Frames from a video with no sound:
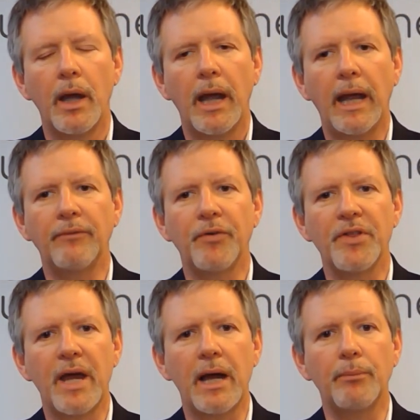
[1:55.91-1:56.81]
And for
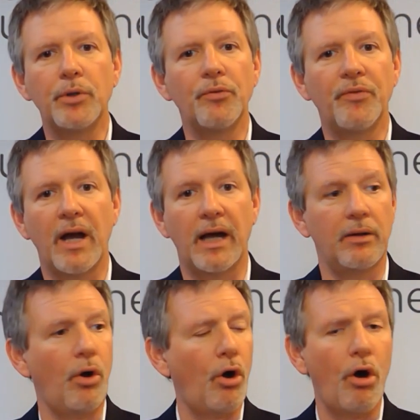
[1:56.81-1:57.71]
them, you've
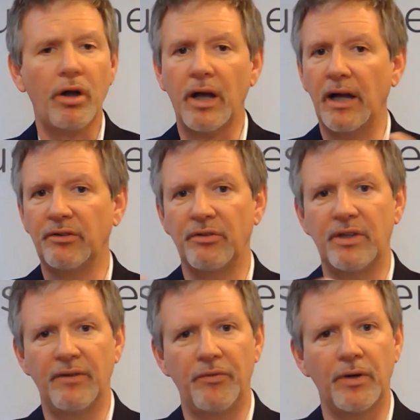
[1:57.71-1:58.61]
got all kinds of
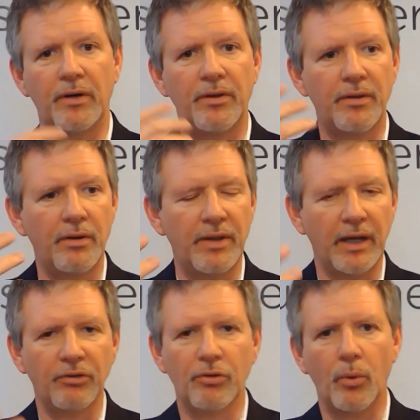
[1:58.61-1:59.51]
different
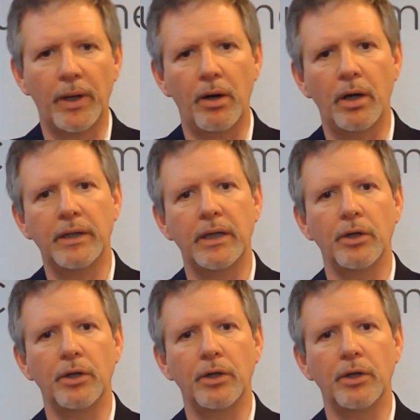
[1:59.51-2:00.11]
things going on here.